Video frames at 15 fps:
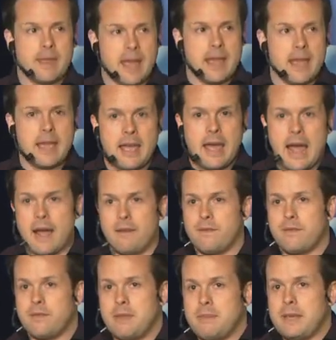they
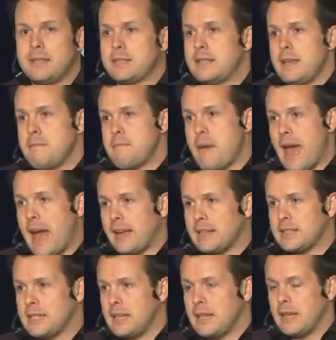have the biggest
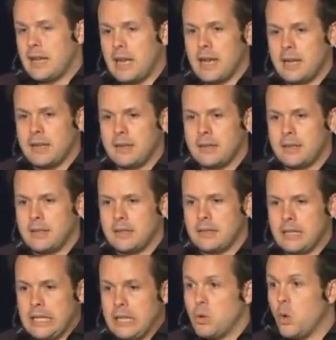impact uh,
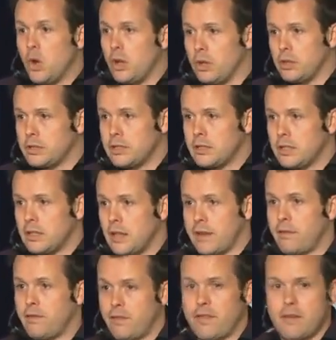in the world.
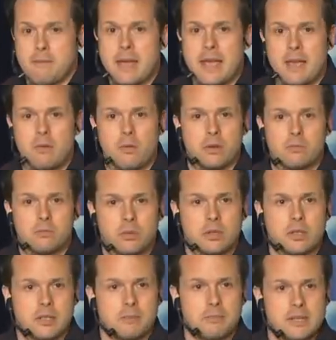Like for me, what, what
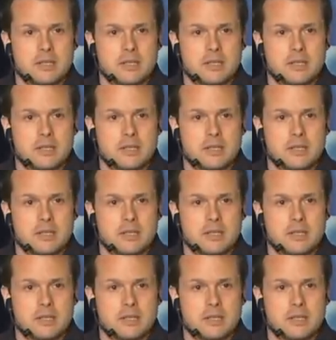does a